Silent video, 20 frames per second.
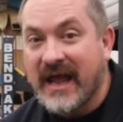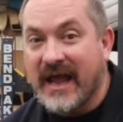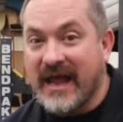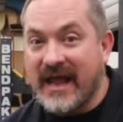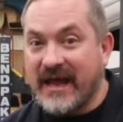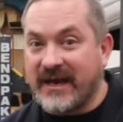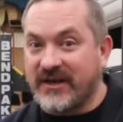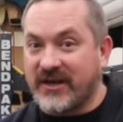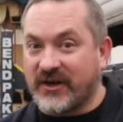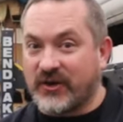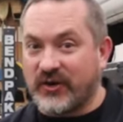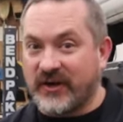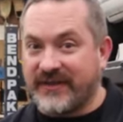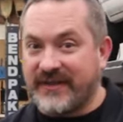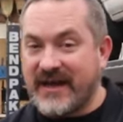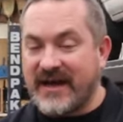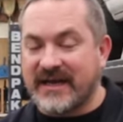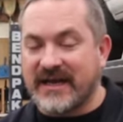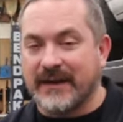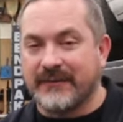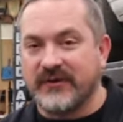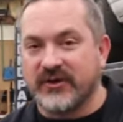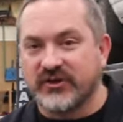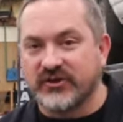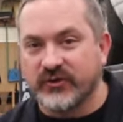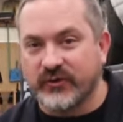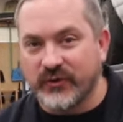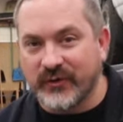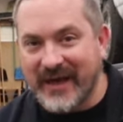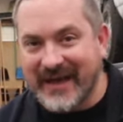And not only that, I'm going to
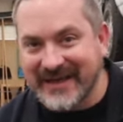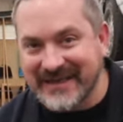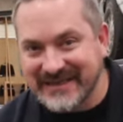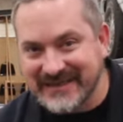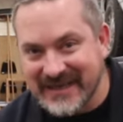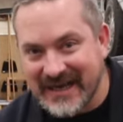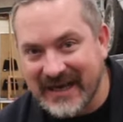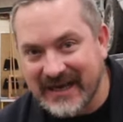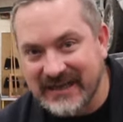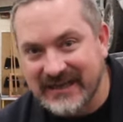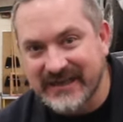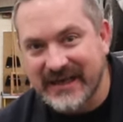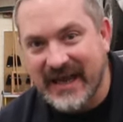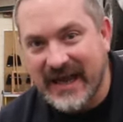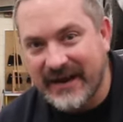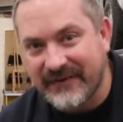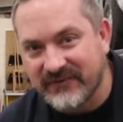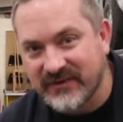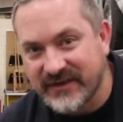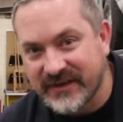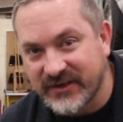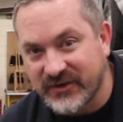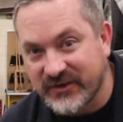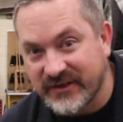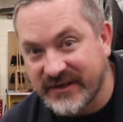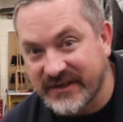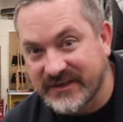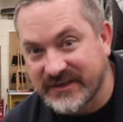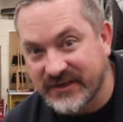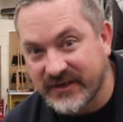show you exactly everything you
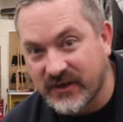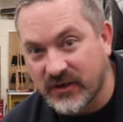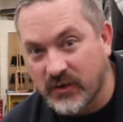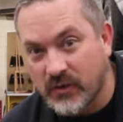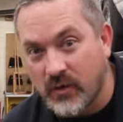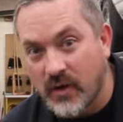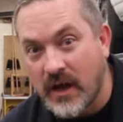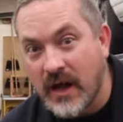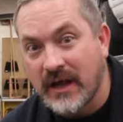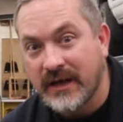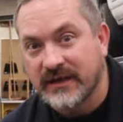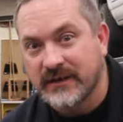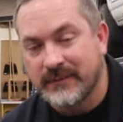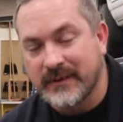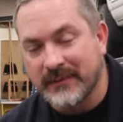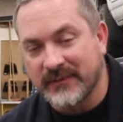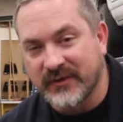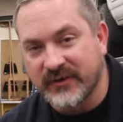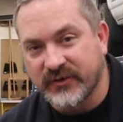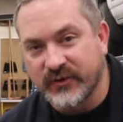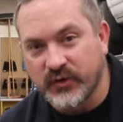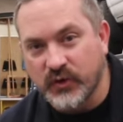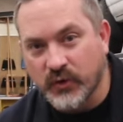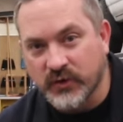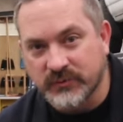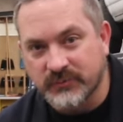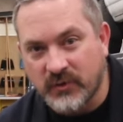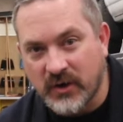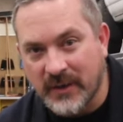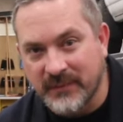need to know to be able to do
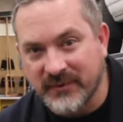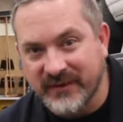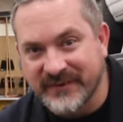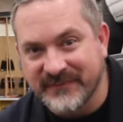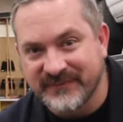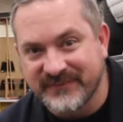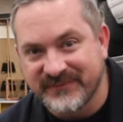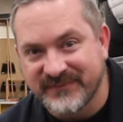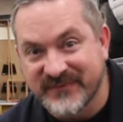yours properly.